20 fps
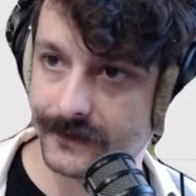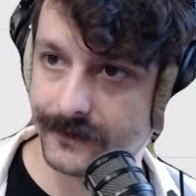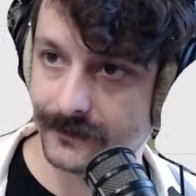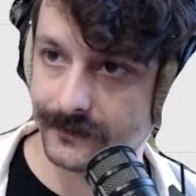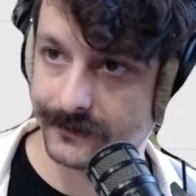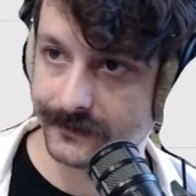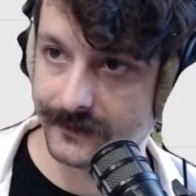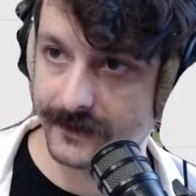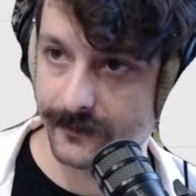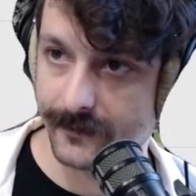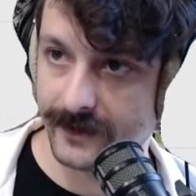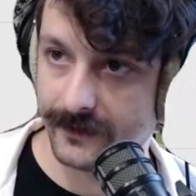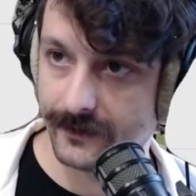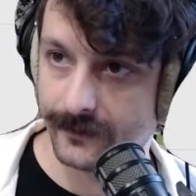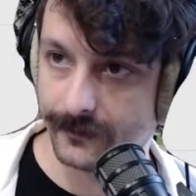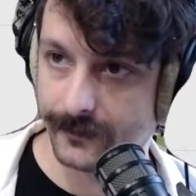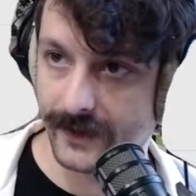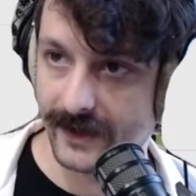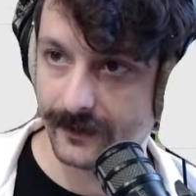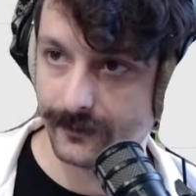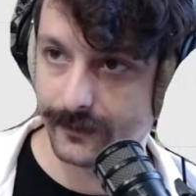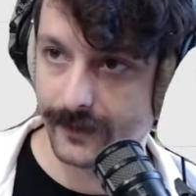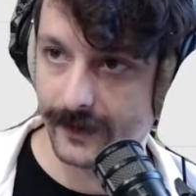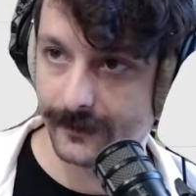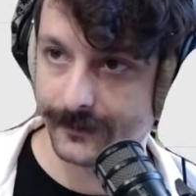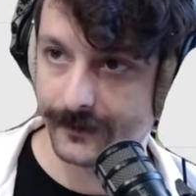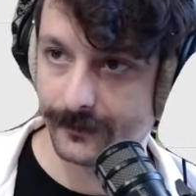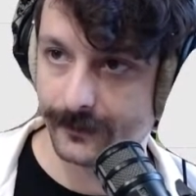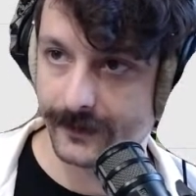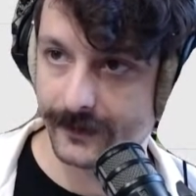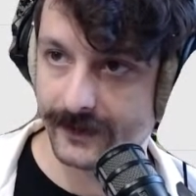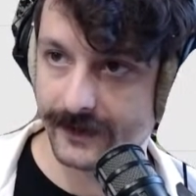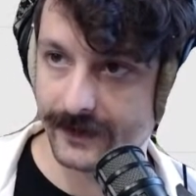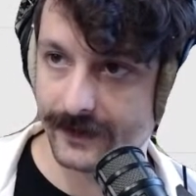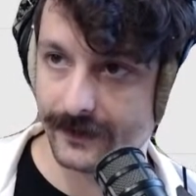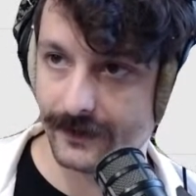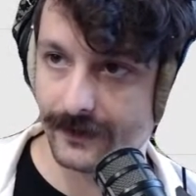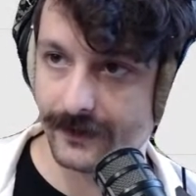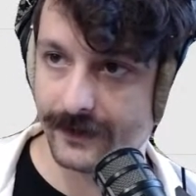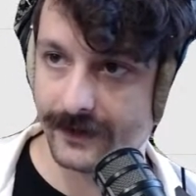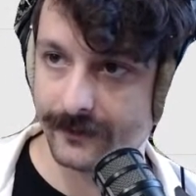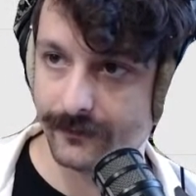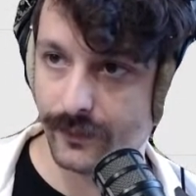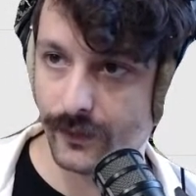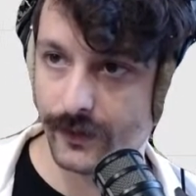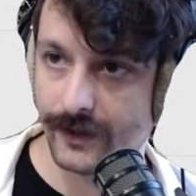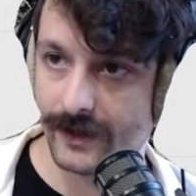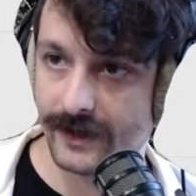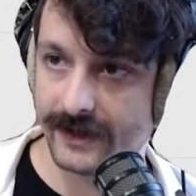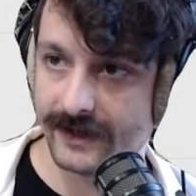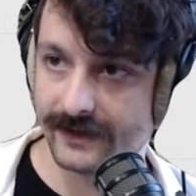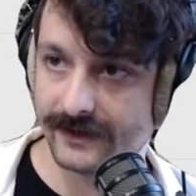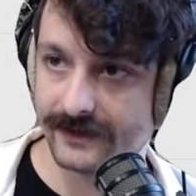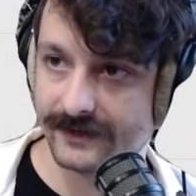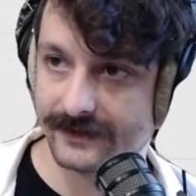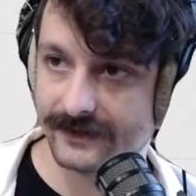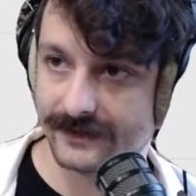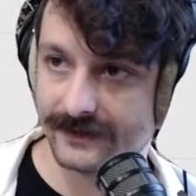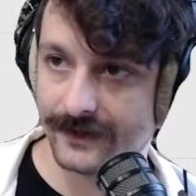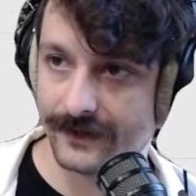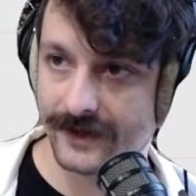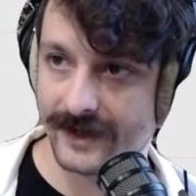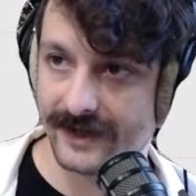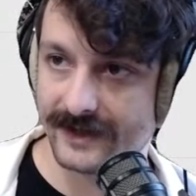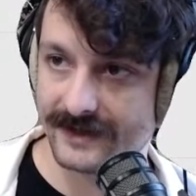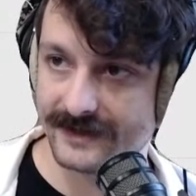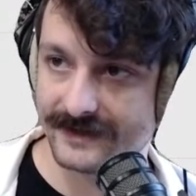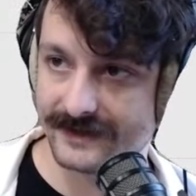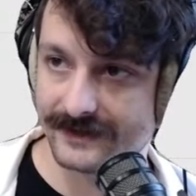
I got my notepad popped open here, and boy, okay.